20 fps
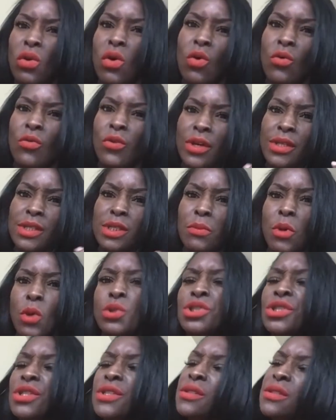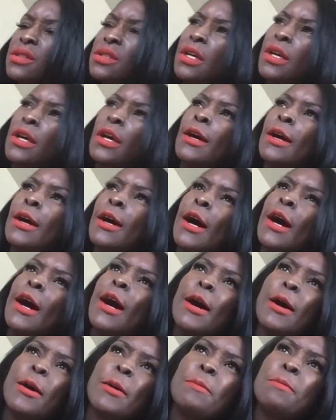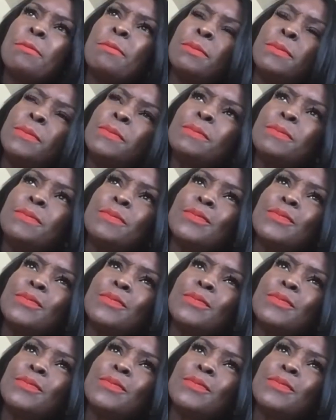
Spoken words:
over his emotions. Um,